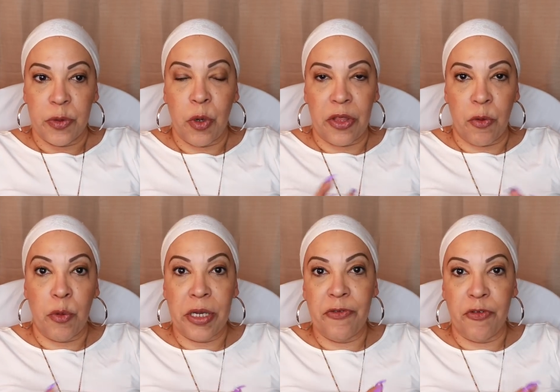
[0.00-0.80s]
while they
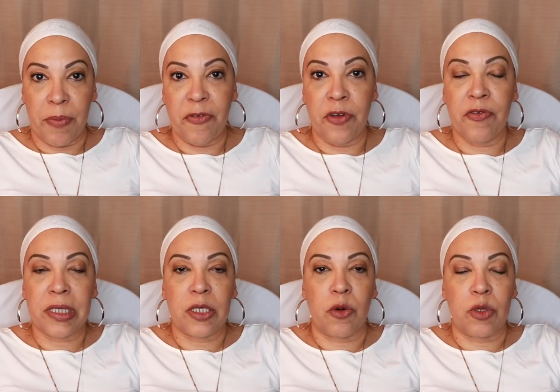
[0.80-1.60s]
were waiting for my
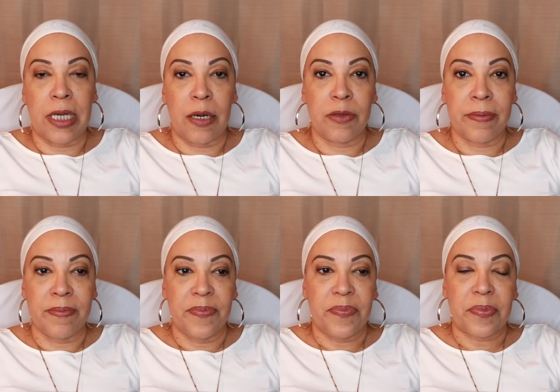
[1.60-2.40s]
fever to go down,
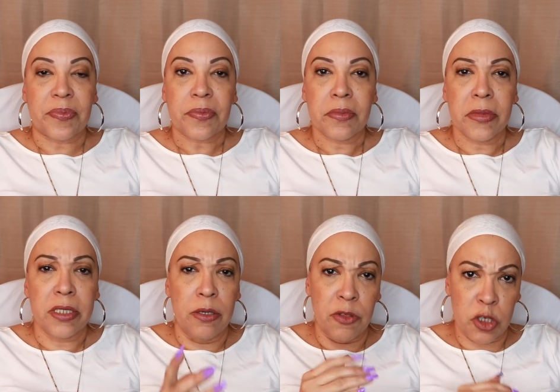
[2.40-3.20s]

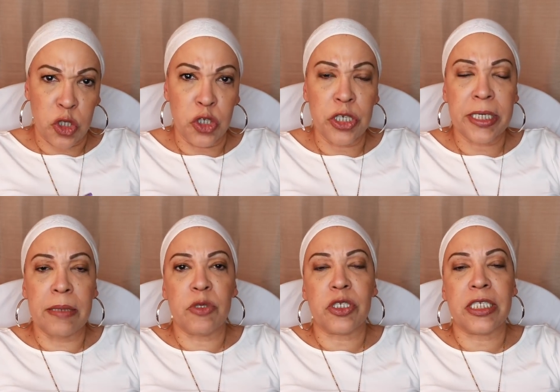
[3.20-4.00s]
the surgeon
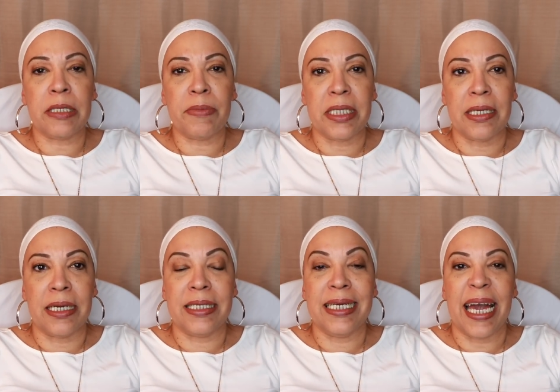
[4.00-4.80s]
came to see me
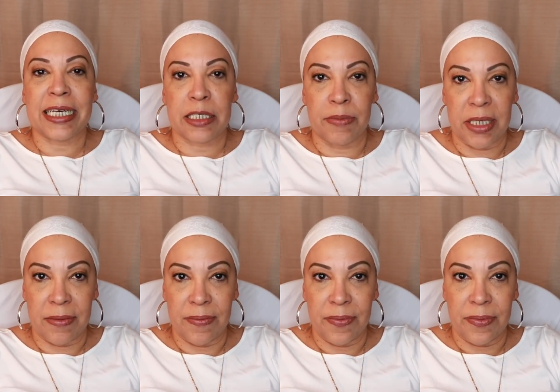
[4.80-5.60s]
and he asked me,
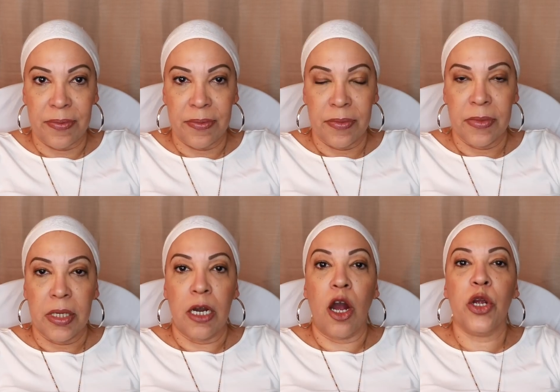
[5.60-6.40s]

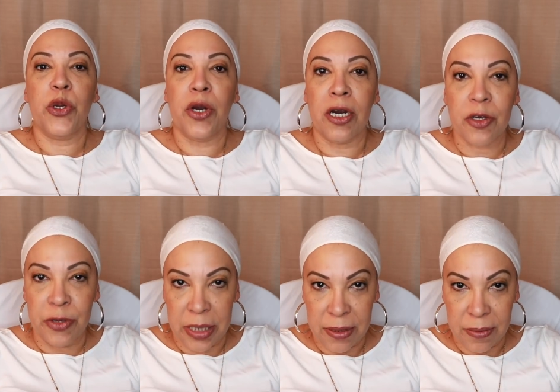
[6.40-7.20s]
"Are you hungry?"